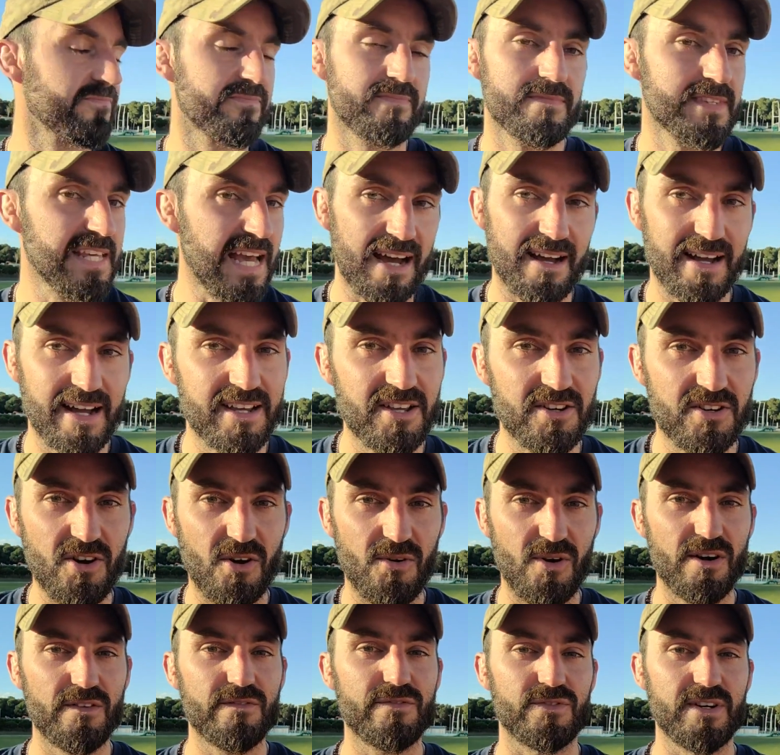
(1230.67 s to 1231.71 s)
Yeah, I could go
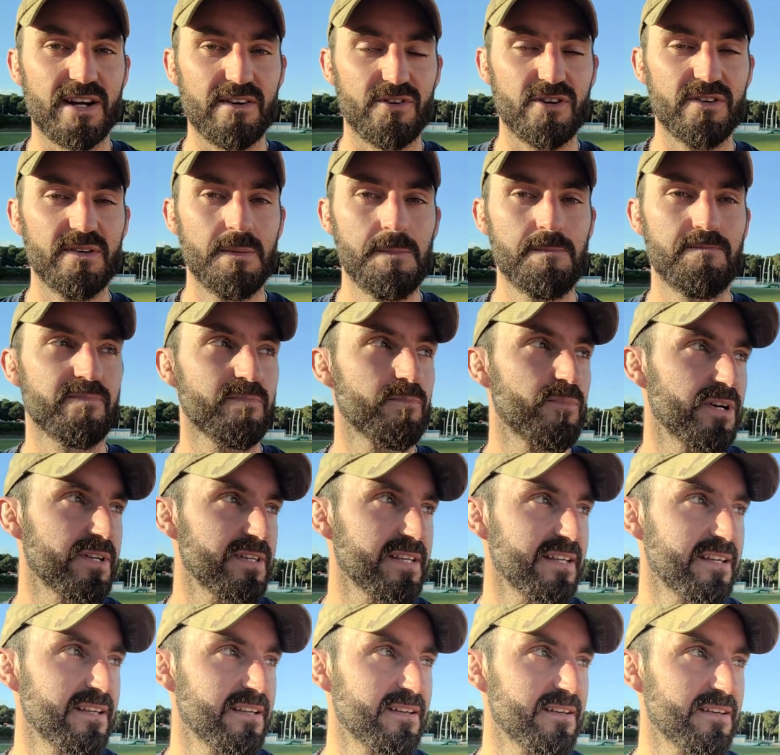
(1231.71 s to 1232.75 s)
on forever, but
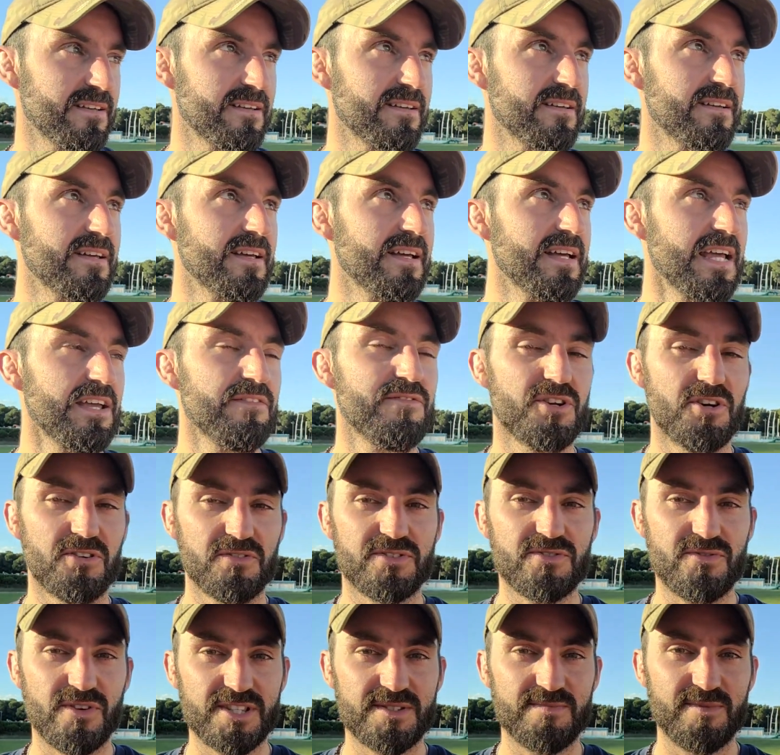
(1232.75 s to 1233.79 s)
if you don't
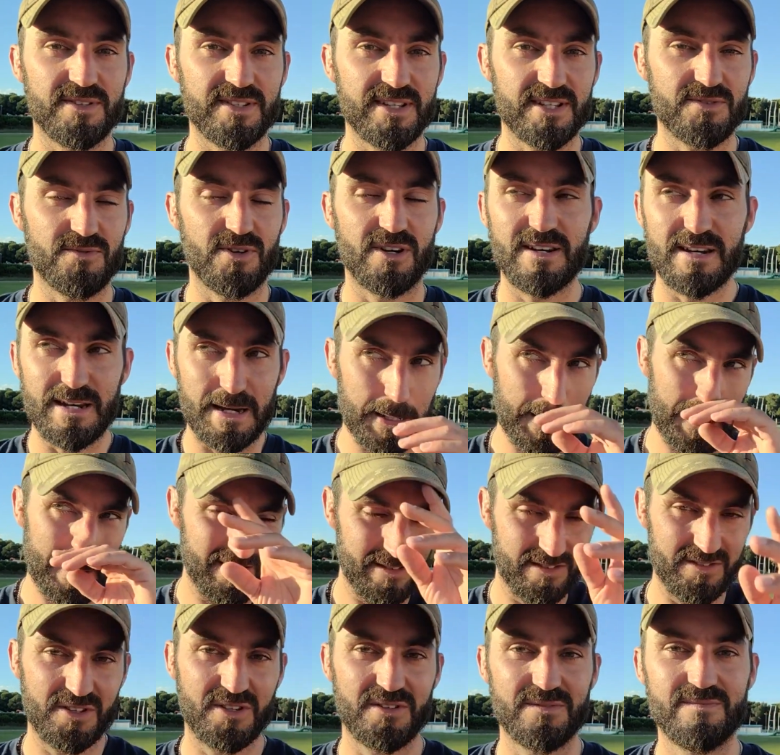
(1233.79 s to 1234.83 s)
trust me on this one, like,
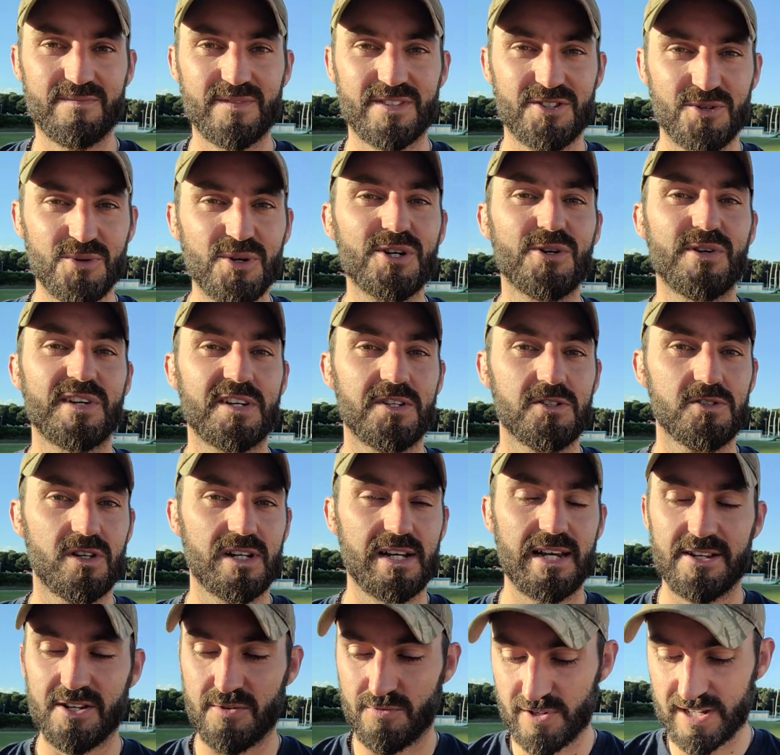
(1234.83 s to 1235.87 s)
do a quick Google
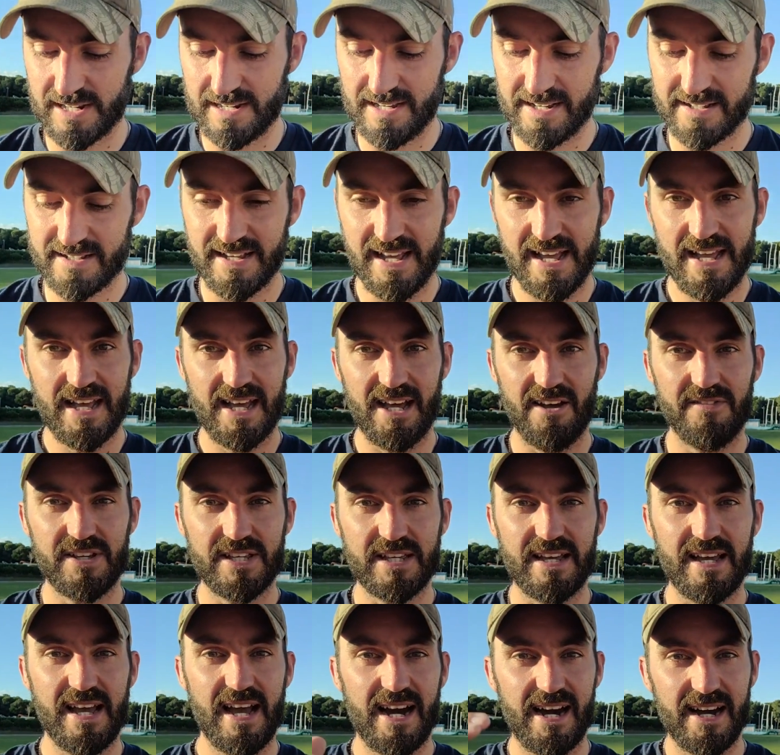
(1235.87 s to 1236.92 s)
and you realize having
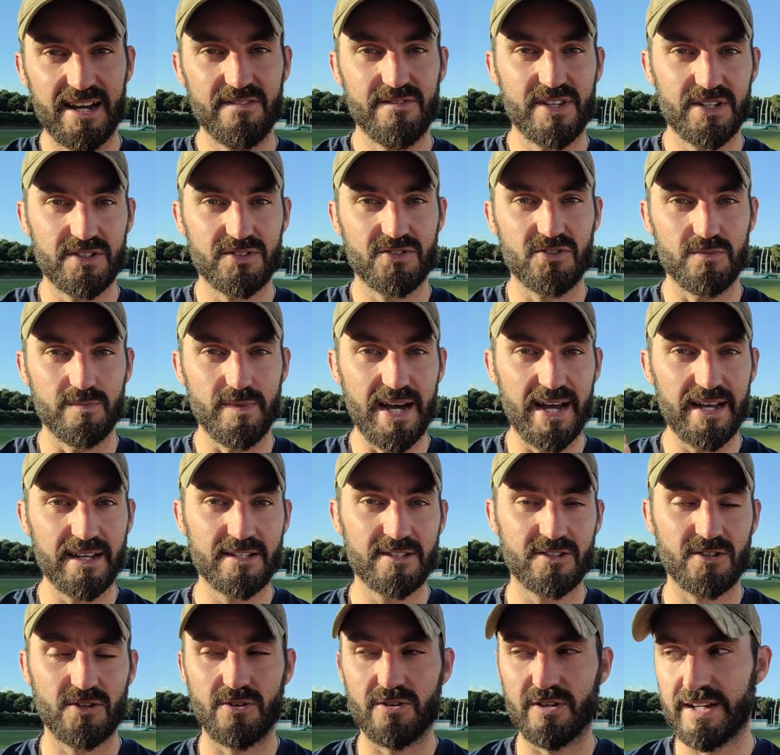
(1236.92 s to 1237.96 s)
a high VO2
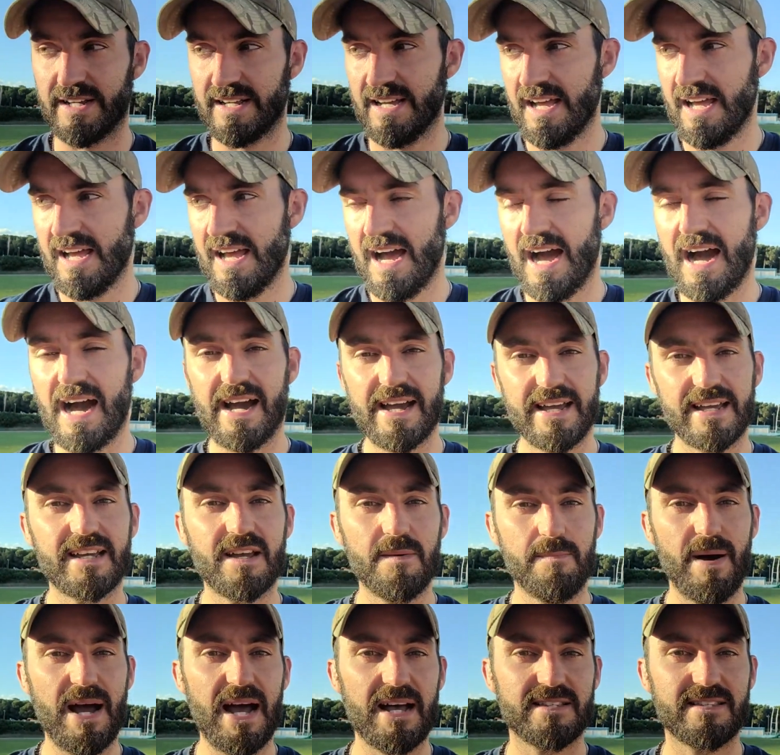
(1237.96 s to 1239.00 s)
max or a high
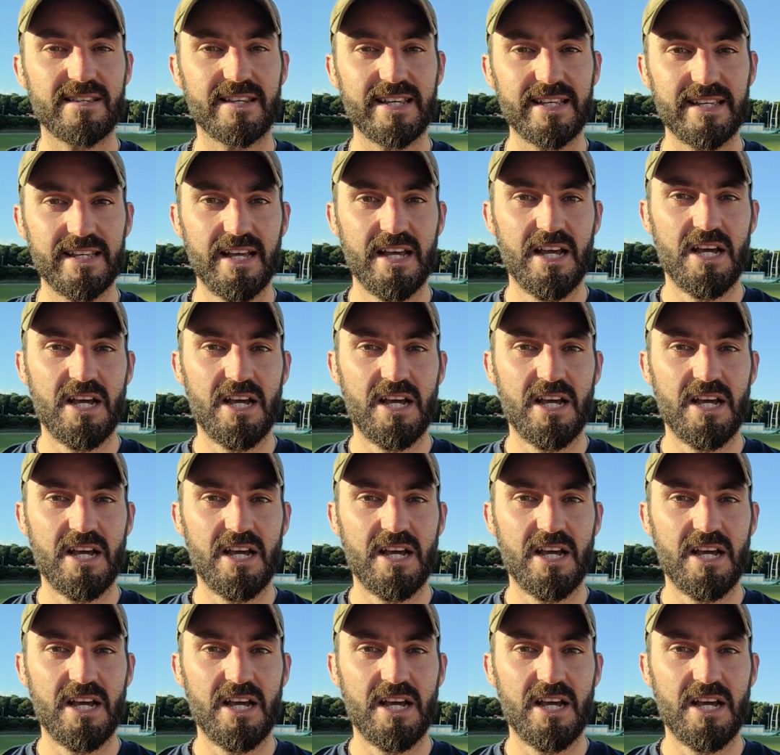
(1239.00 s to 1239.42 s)
capacity